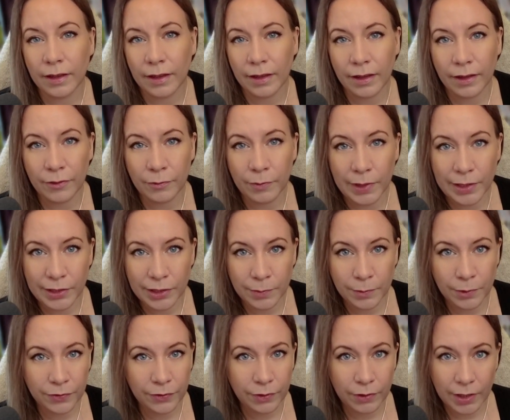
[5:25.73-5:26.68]
I've mentioned
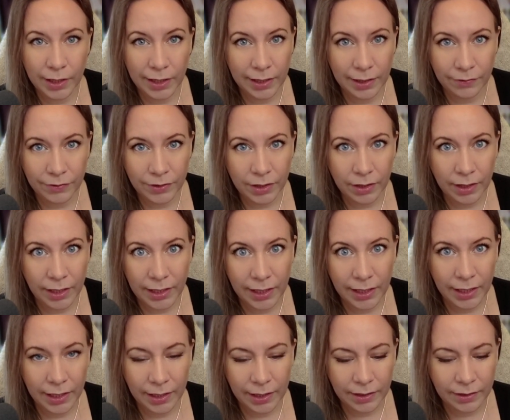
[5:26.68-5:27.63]
before that I have
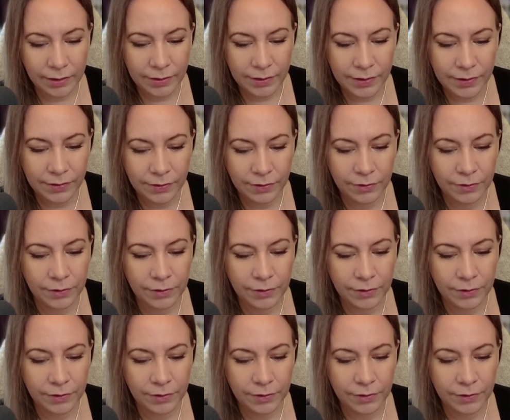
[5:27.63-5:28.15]
tiny hands.